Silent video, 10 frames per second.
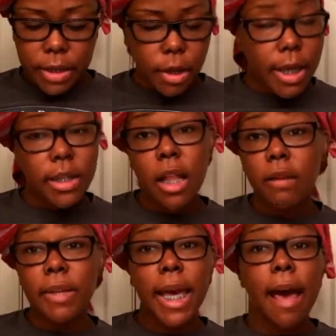So that's all
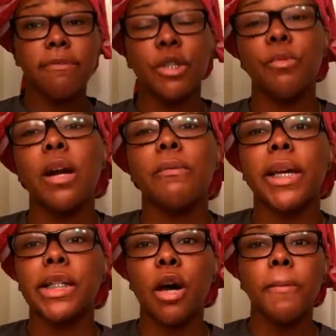I really have to work
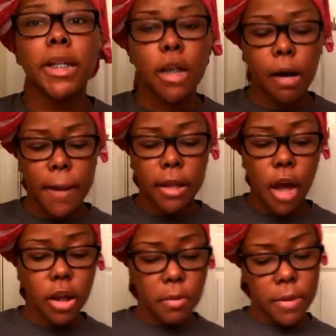with. So I'm going to talk about
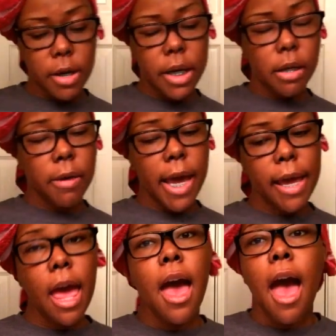Dr. Murad,
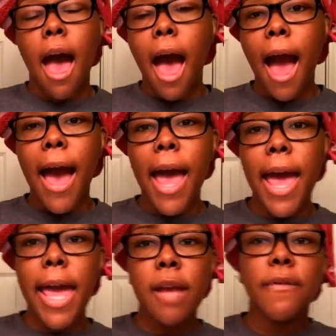okay?
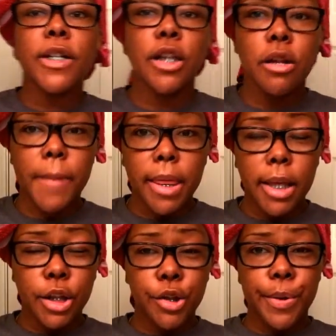I first heard about
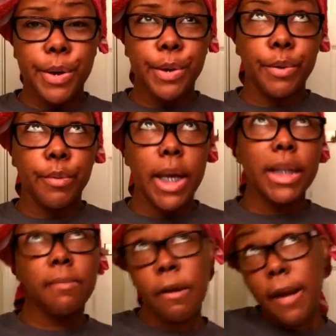this through,
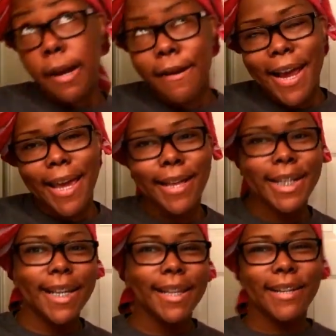it's Marie Ray,
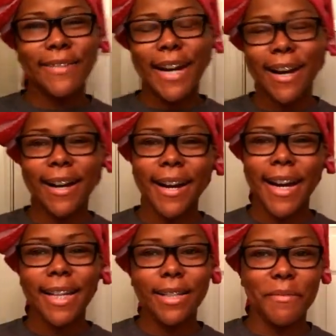love her,
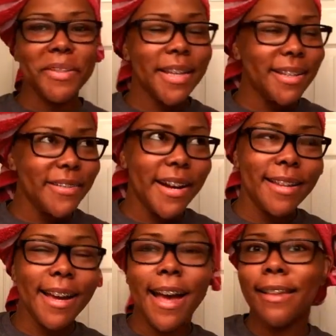and so is
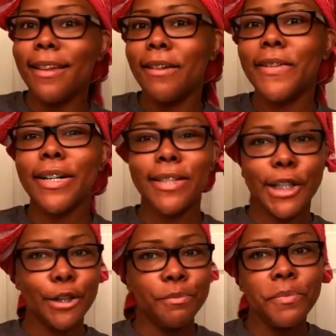Adriana, I love her
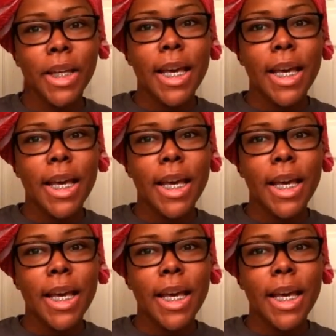too.